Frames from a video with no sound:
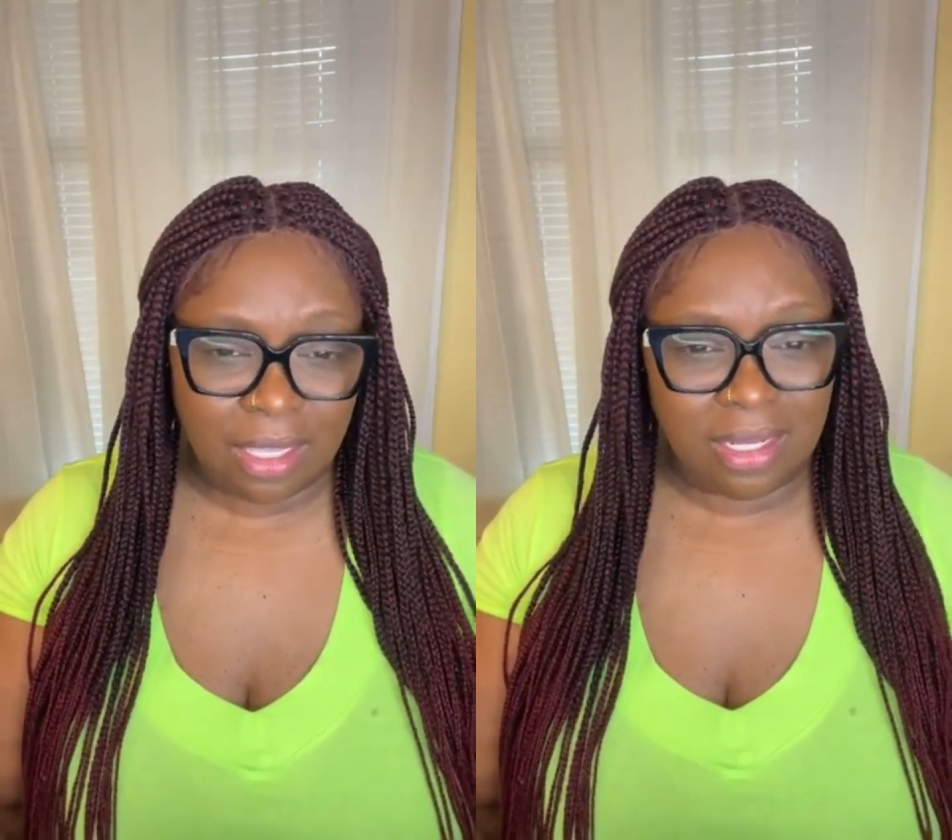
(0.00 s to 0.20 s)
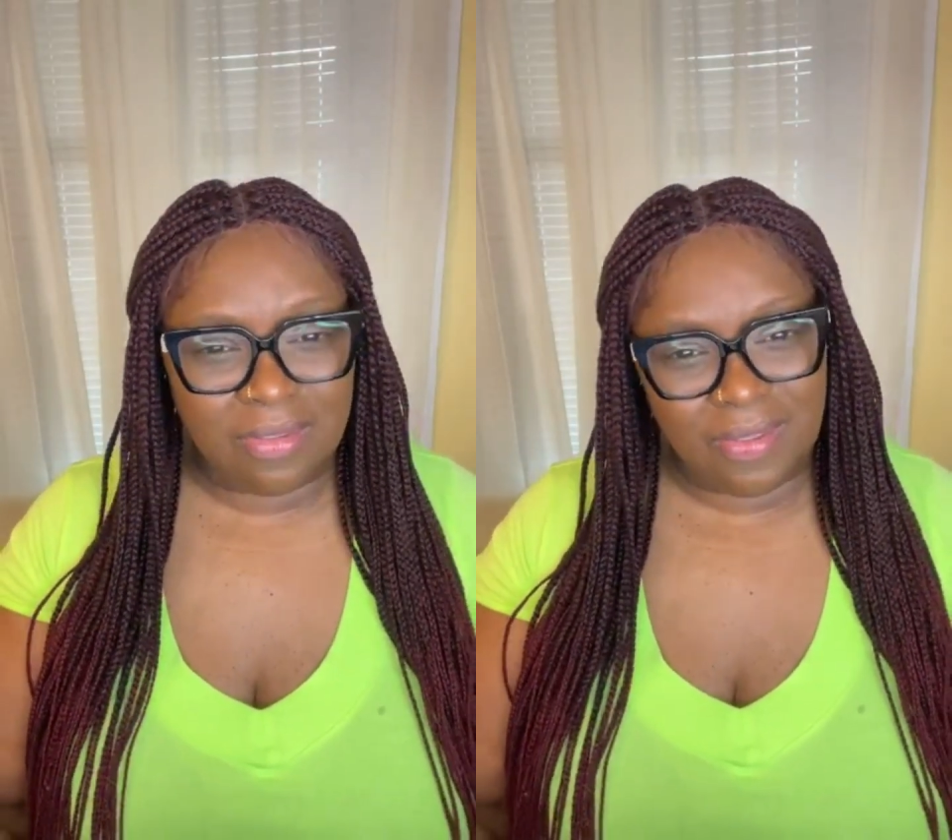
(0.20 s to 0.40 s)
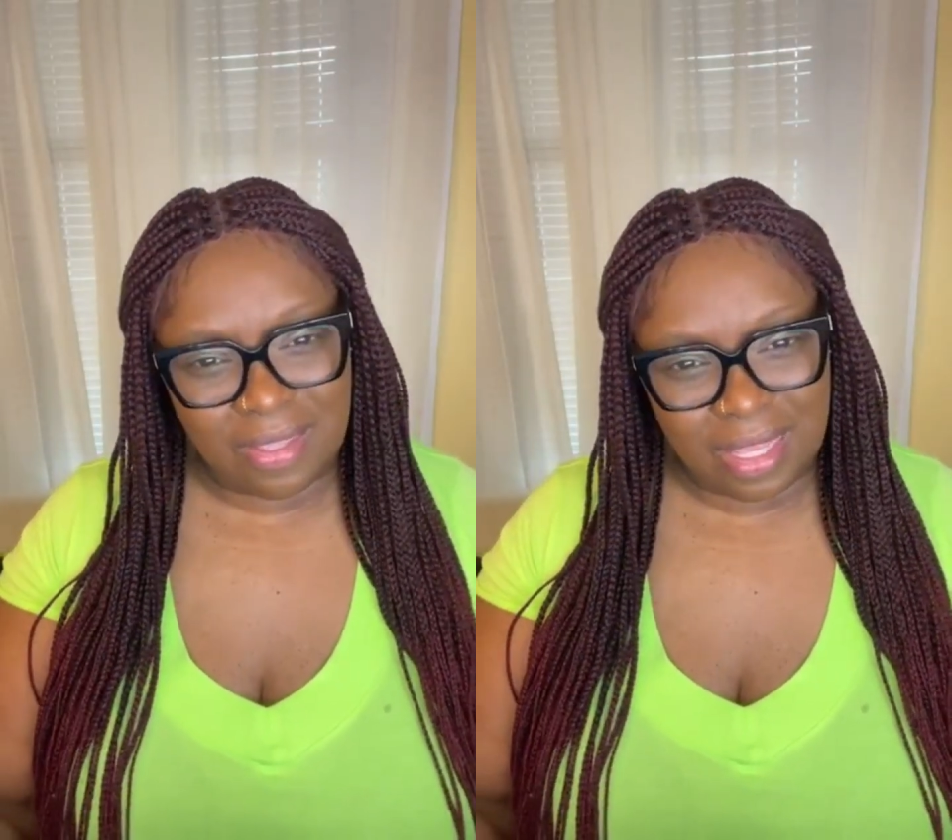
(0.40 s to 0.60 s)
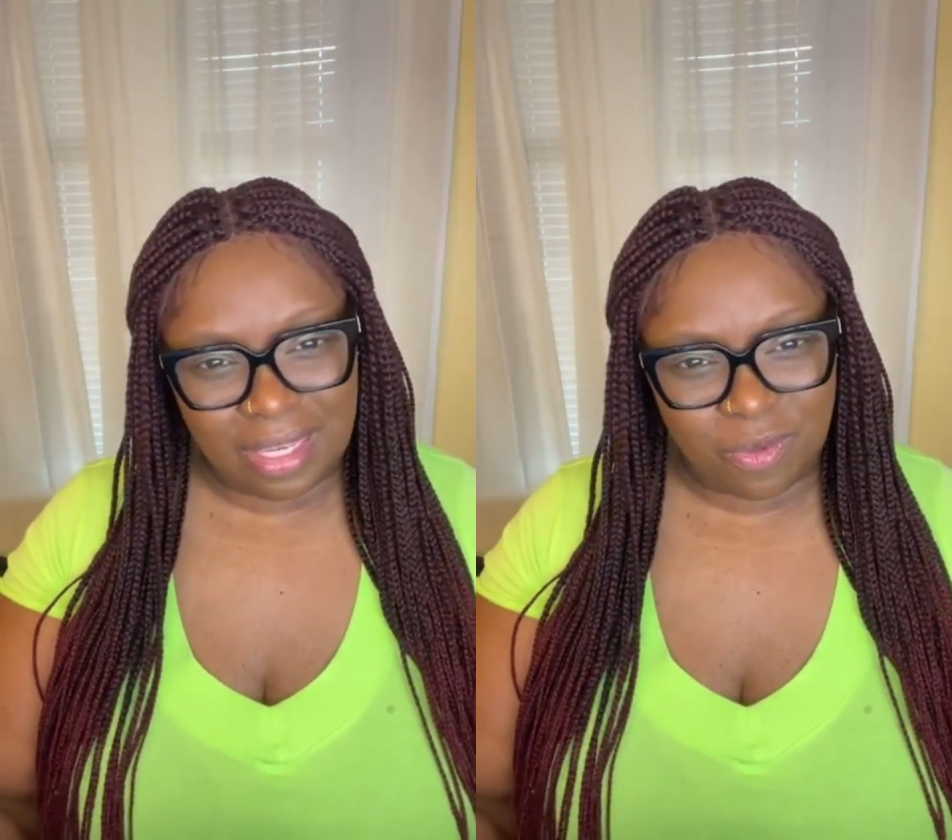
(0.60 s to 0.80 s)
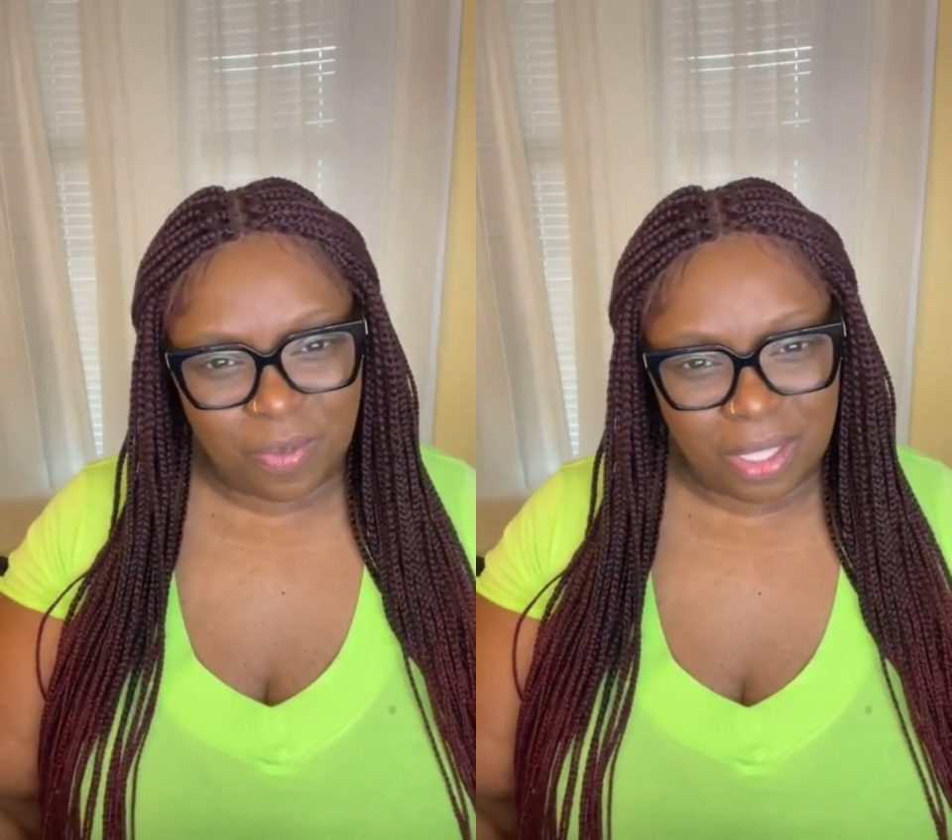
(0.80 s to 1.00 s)
and they
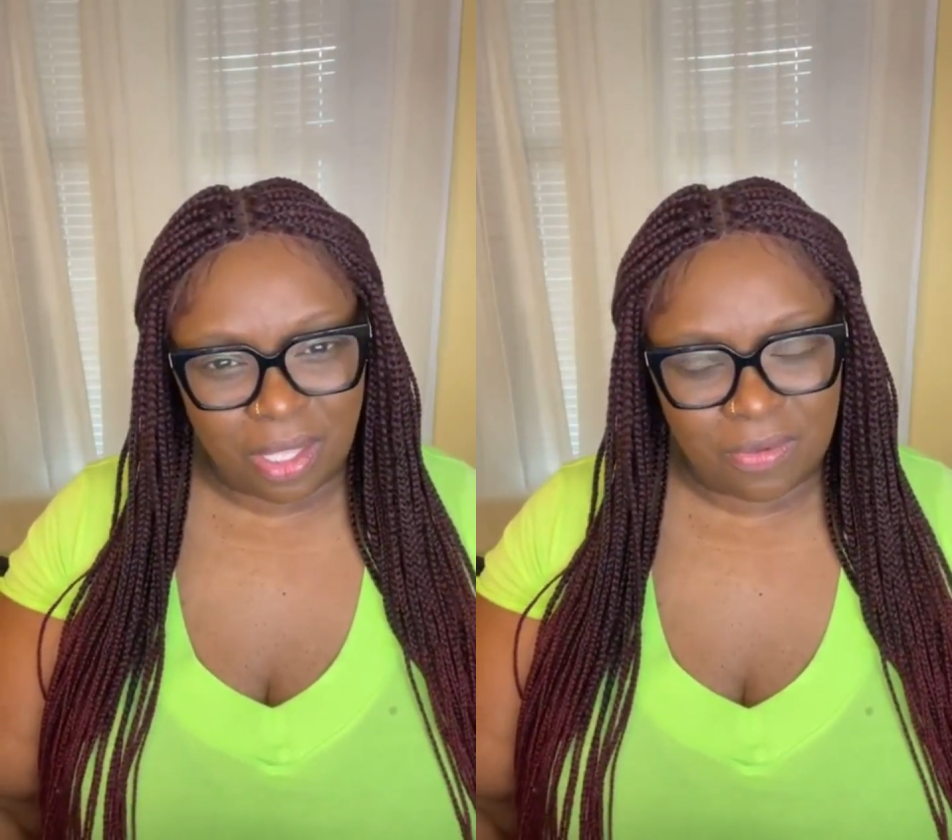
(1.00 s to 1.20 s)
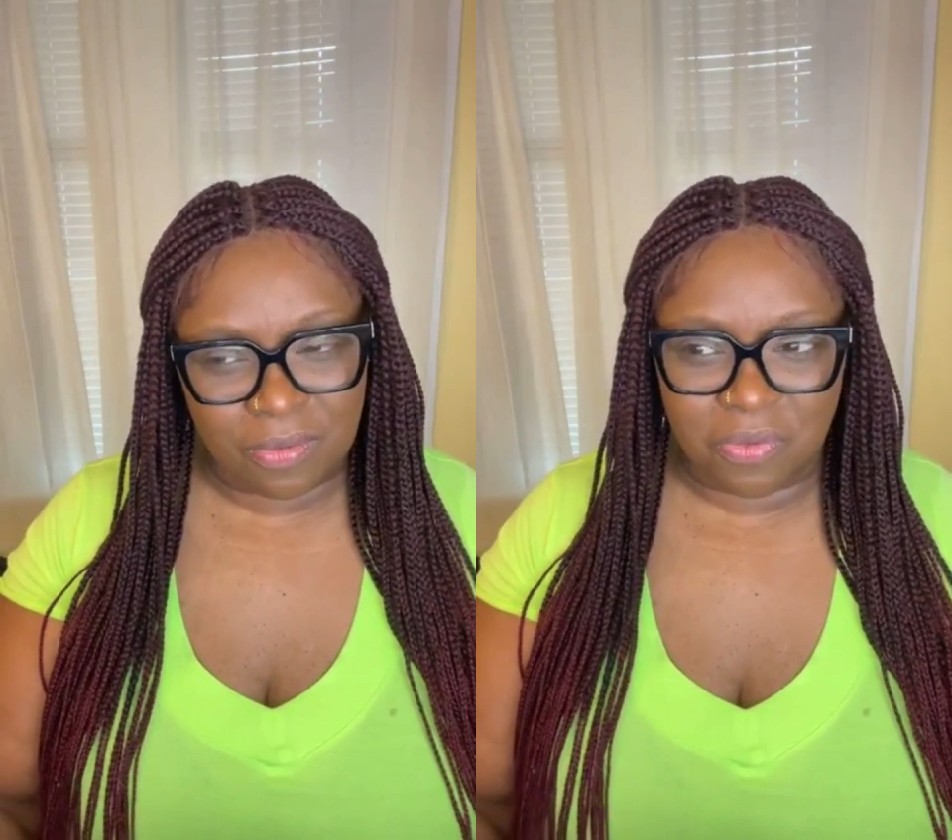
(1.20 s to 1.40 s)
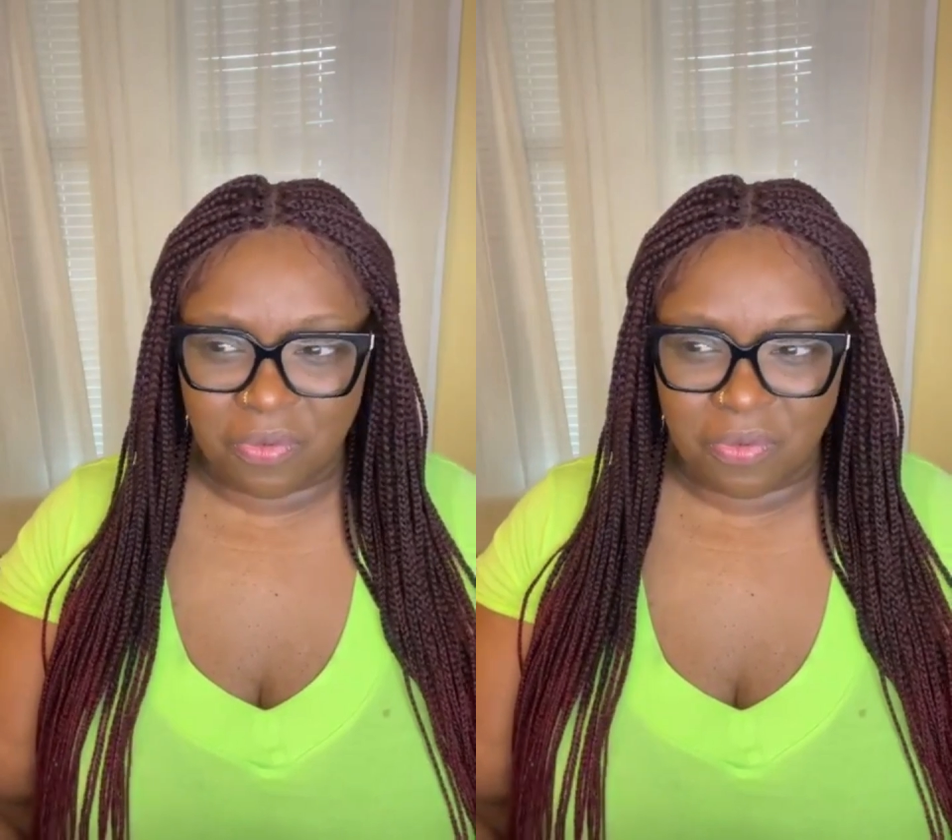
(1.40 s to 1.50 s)
think that is because of